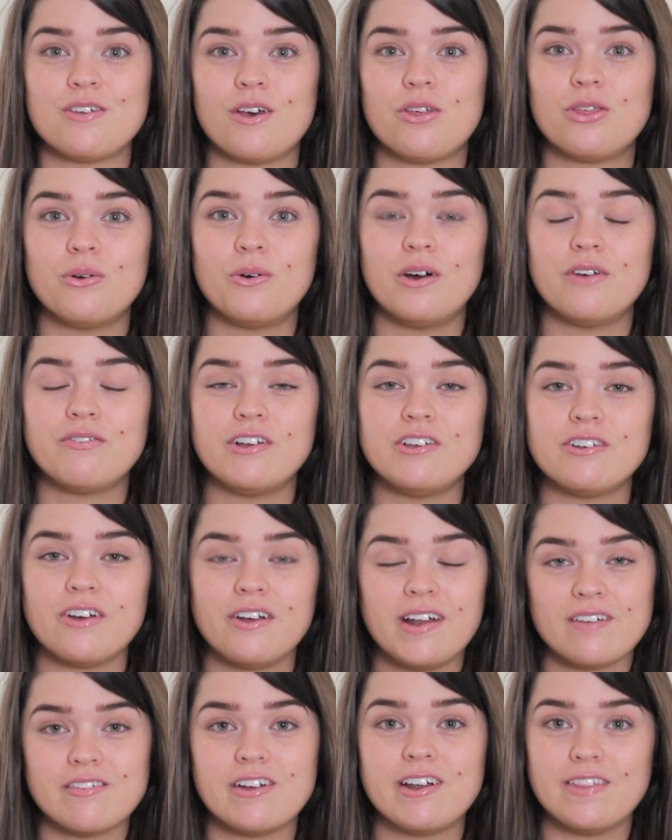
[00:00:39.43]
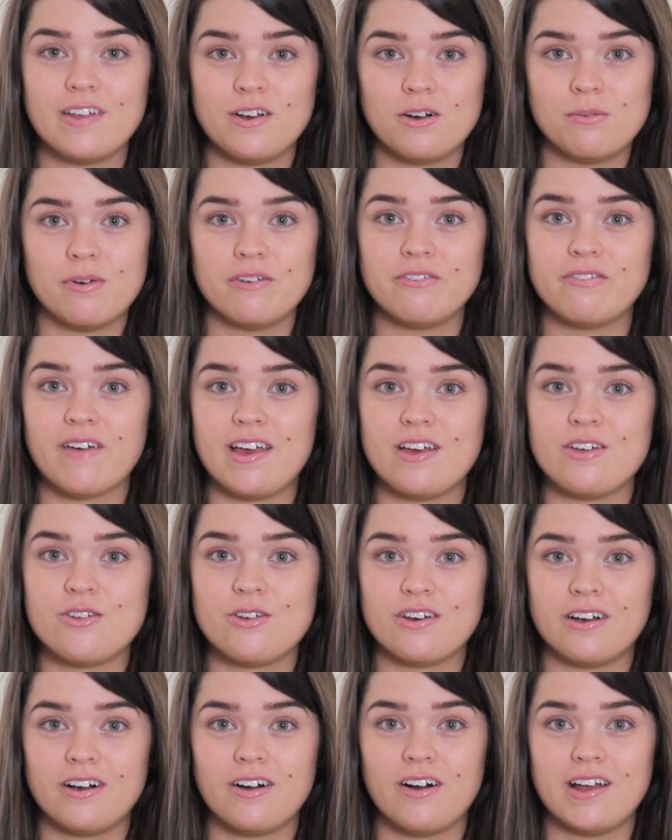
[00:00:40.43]
So I thought if I don't have anything on my face,
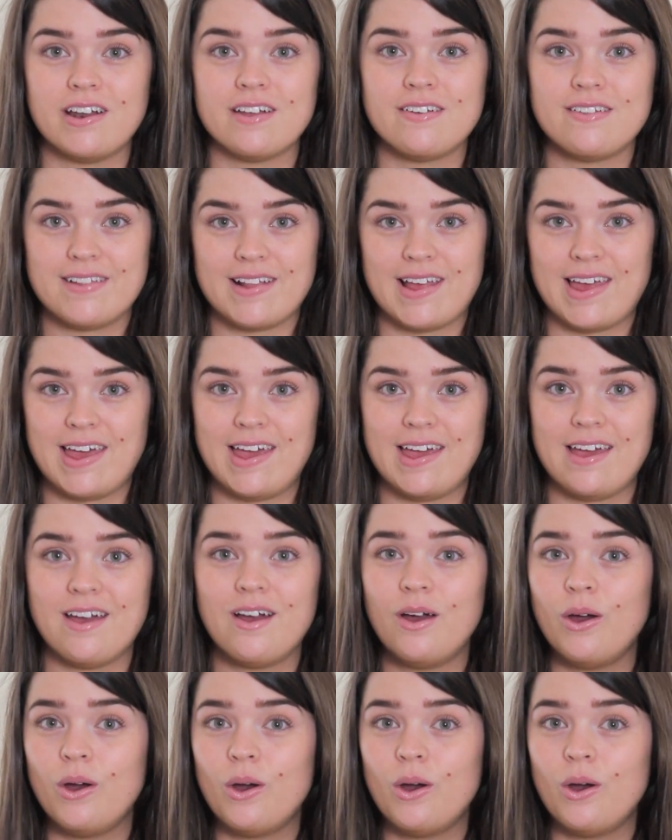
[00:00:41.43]
you can kind of see